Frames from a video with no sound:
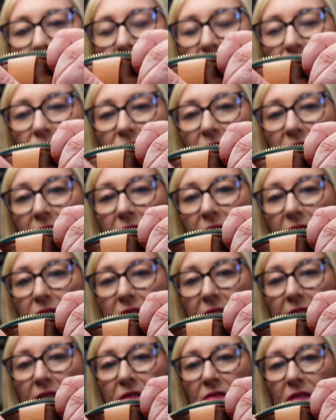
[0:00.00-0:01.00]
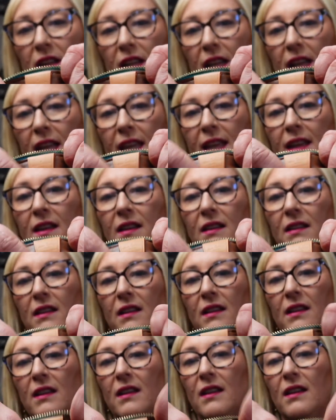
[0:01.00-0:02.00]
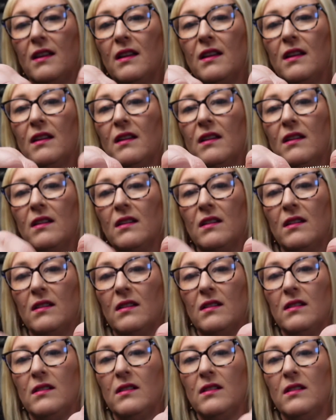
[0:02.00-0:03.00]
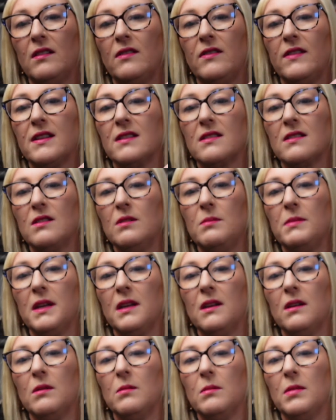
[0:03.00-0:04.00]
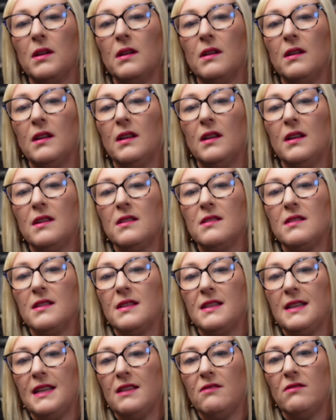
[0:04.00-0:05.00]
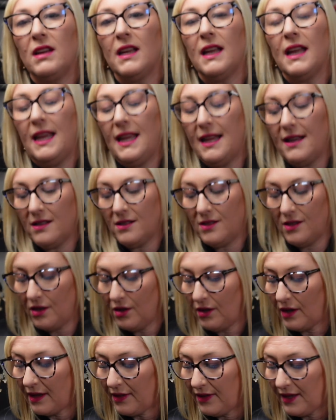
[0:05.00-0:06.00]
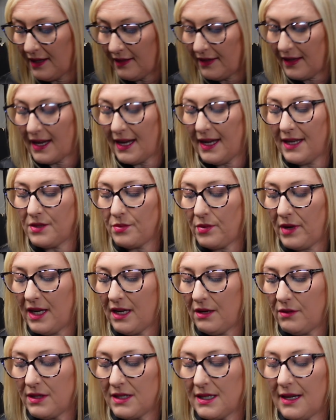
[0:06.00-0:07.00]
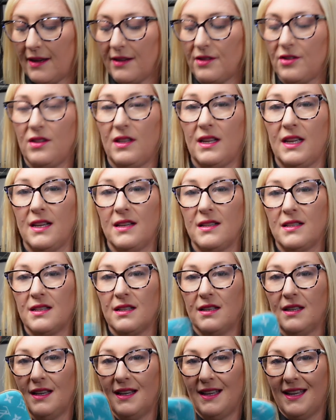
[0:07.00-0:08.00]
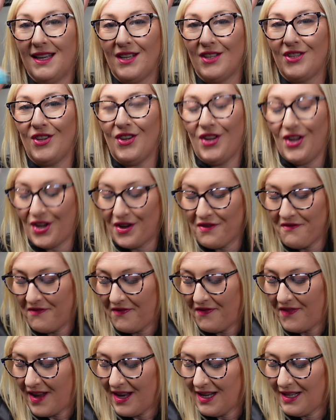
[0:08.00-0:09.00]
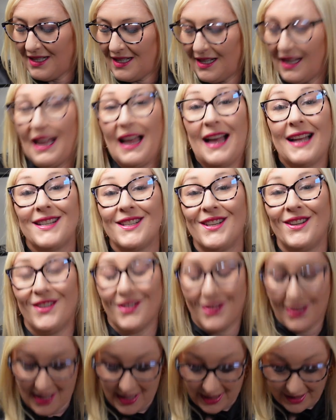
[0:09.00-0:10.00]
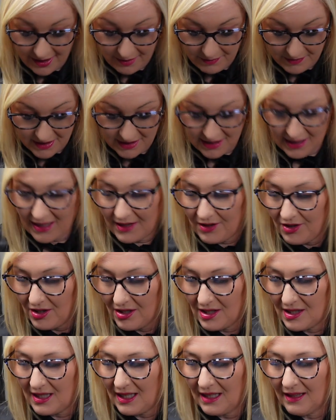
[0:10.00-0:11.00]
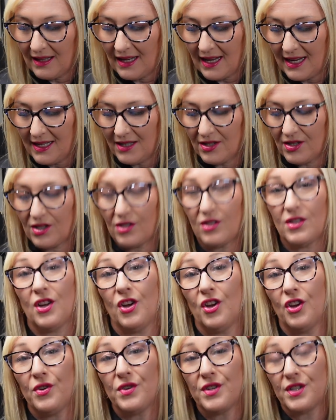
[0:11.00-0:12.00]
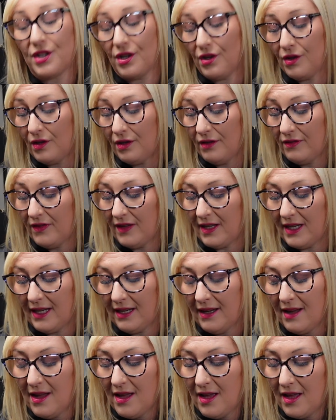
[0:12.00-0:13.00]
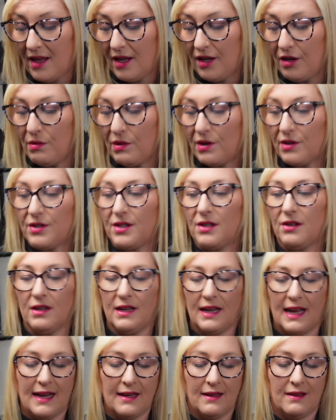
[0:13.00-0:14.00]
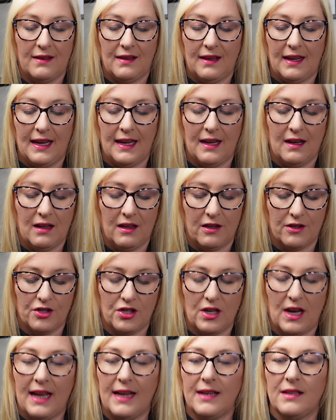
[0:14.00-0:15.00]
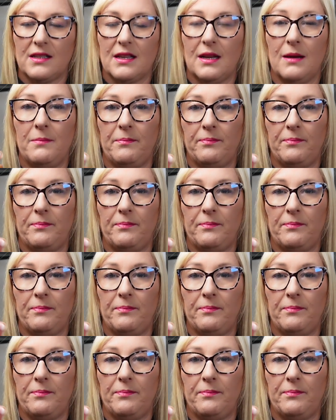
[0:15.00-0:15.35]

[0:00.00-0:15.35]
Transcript: also a little D-ring here. I don't know if that's coming up. It's a D-ring here, so I think that is where you attach this, so you can find it at all times, and I just think that is so lovely. You also get the clochette,